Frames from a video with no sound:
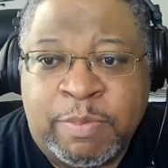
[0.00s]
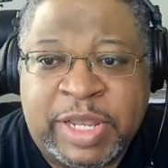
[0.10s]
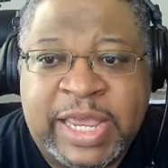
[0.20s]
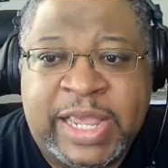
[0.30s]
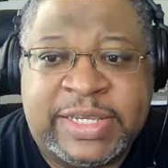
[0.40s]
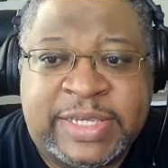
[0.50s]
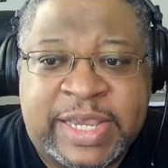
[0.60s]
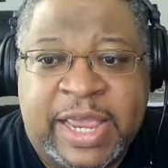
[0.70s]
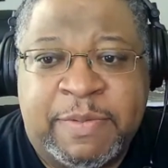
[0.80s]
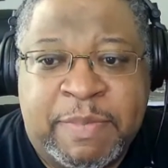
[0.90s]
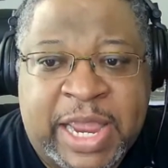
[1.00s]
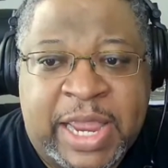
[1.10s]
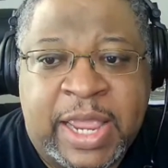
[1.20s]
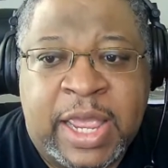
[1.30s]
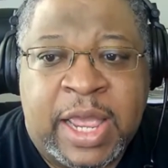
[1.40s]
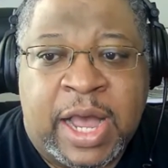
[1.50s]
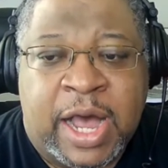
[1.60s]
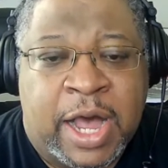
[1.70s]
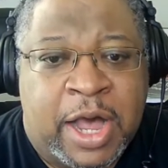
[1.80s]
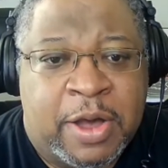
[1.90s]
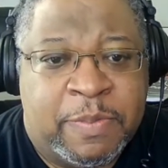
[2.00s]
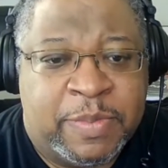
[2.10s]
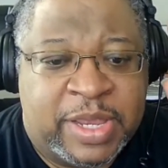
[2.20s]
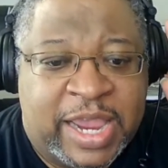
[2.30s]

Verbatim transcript: please send me um,